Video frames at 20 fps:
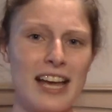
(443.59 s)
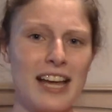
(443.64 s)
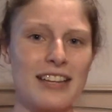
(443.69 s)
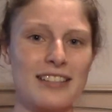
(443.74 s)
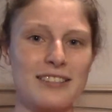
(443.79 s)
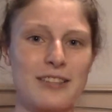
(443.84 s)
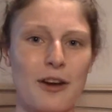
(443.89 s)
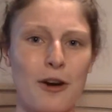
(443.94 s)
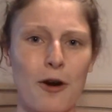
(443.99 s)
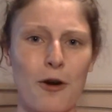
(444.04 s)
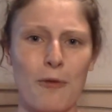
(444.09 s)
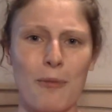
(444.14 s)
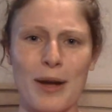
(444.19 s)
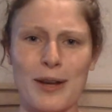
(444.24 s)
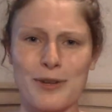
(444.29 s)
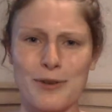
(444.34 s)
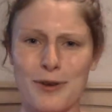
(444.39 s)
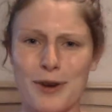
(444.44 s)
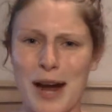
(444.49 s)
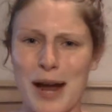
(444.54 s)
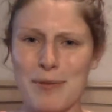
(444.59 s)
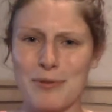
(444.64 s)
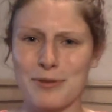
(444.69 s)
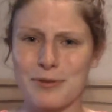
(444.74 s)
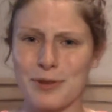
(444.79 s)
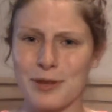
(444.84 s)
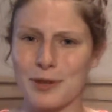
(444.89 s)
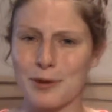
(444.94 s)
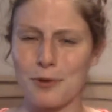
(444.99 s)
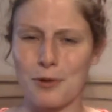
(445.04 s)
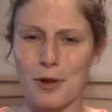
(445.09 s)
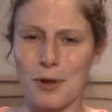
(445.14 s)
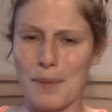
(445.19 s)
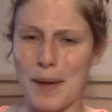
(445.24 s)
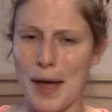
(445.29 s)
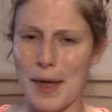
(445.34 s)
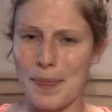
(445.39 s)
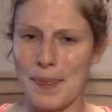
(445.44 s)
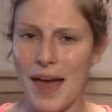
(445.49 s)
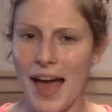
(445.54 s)
So my tour guide was really cool
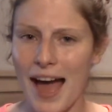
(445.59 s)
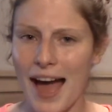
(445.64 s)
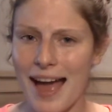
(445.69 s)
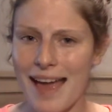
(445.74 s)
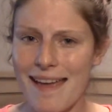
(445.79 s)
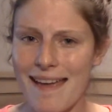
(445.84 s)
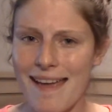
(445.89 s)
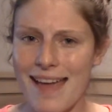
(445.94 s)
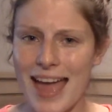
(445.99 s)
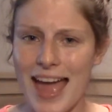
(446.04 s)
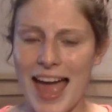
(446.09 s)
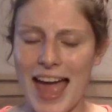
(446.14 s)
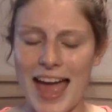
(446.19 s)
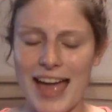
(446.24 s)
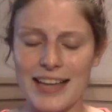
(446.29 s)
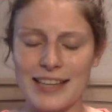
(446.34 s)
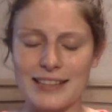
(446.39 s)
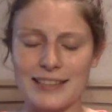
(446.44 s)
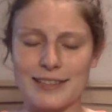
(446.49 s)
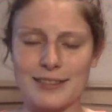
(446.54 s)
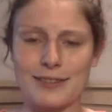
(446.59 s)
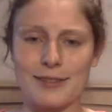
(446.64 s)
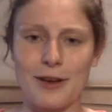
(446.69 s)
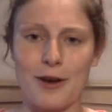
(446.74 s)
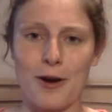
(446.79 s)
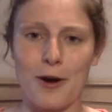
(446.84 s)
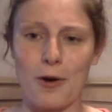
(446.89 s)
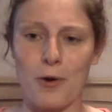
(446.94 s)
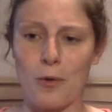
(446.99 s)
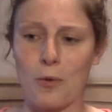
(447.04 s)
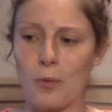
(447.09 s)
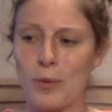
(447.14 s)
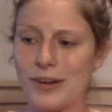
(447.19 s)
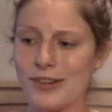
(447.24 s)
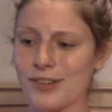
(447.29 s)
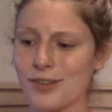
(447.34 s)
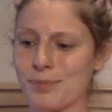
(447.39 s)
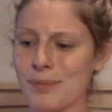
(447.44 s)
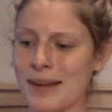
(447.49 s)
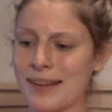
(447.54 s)
about that, and so we
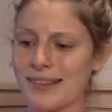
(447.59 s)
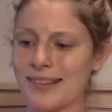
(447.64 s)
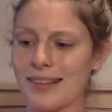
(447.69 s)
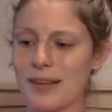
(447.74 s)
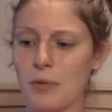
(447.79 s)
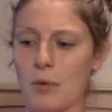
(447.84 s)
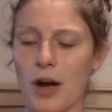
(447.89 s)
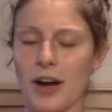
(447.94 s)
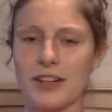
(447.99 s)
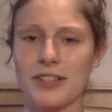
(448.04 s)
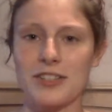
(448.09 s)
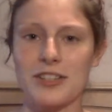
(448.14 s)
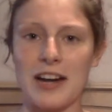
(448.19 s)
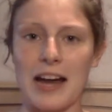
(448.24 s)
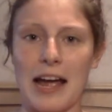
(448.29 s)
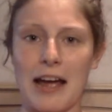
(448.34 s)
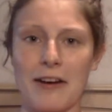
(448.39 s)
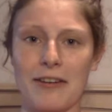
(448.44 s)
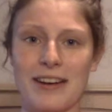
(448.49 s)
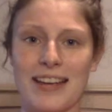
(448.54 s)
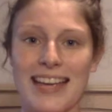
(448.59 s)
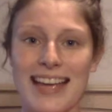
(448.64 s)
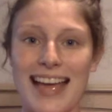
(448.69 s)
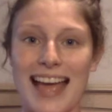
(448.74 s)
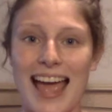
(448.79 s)
just basically walked around,